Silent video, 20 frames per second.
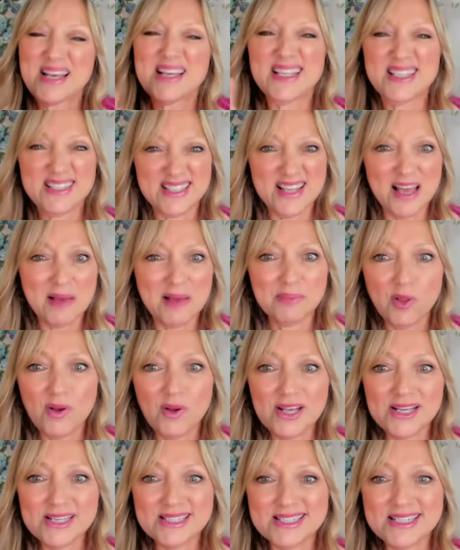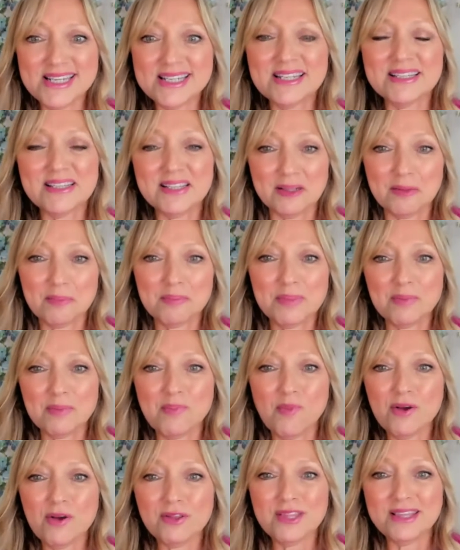Employees need a little bit more
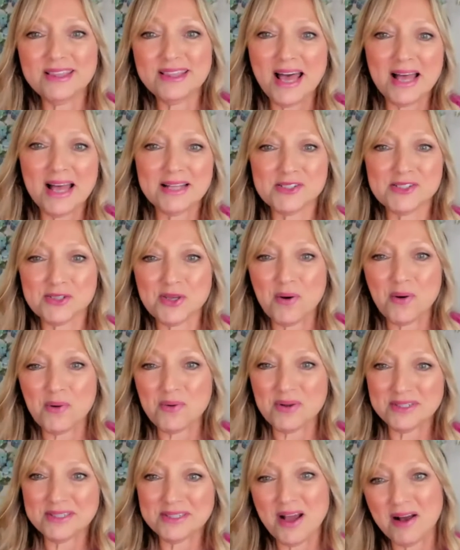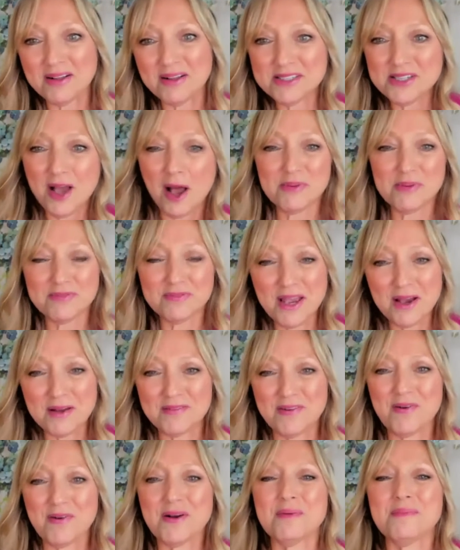than that. So on top of cared
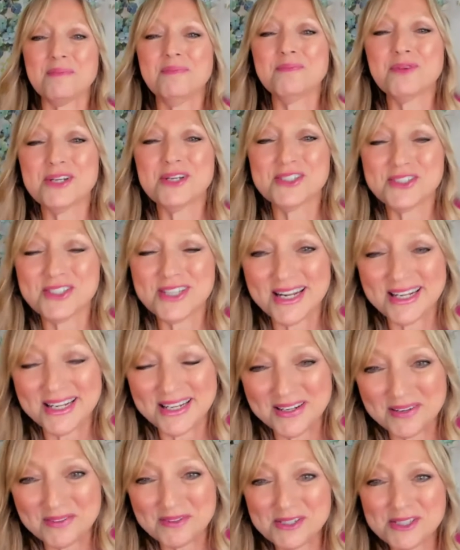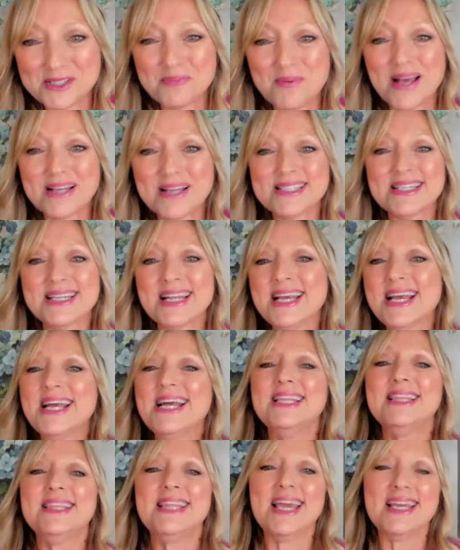for, appreciated, and respected,
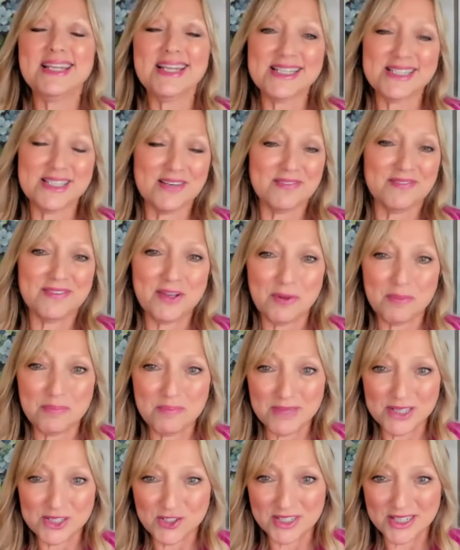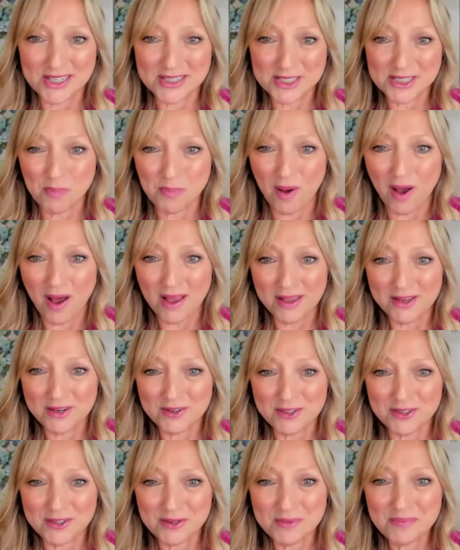they need to feel mission inspired.
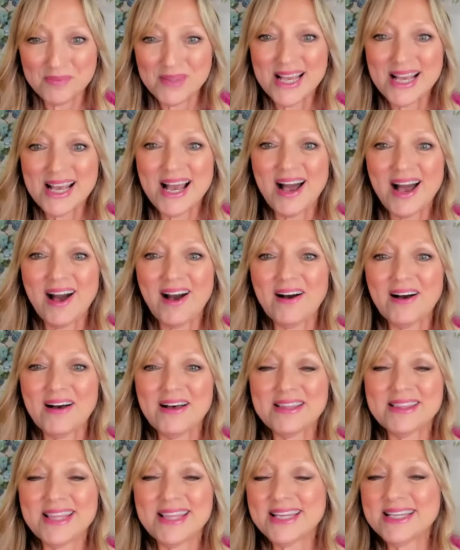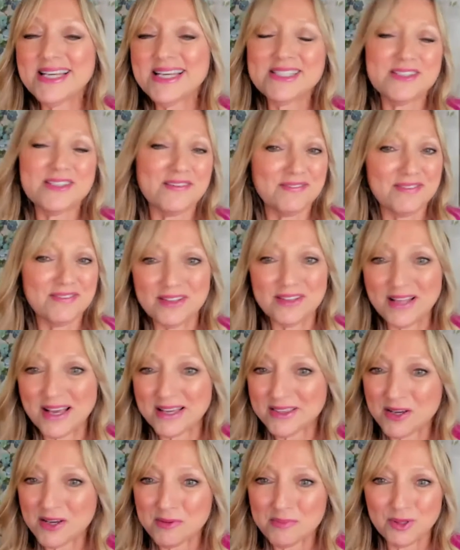They need to feel like they're
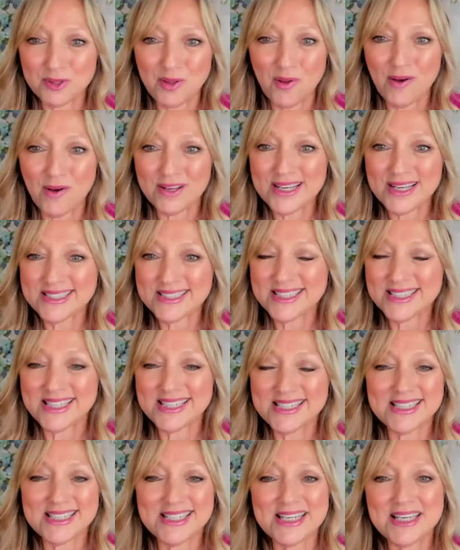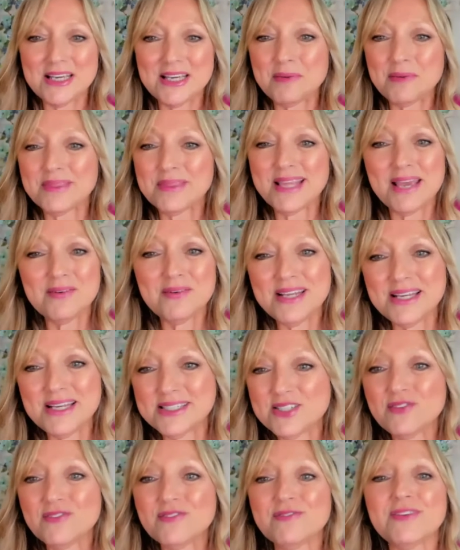belonging to the team. They need to
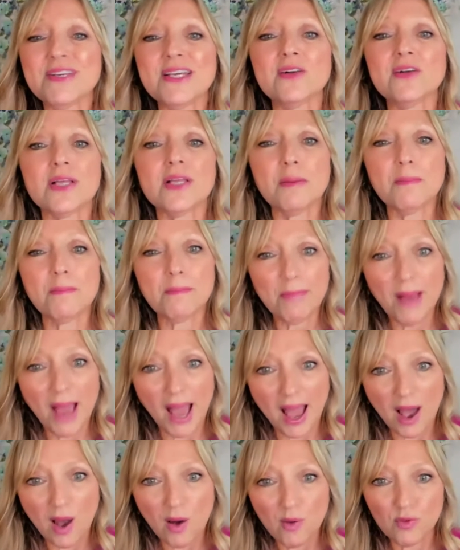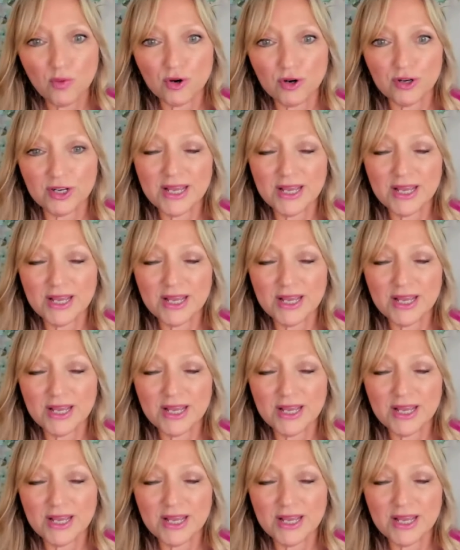feel empowered.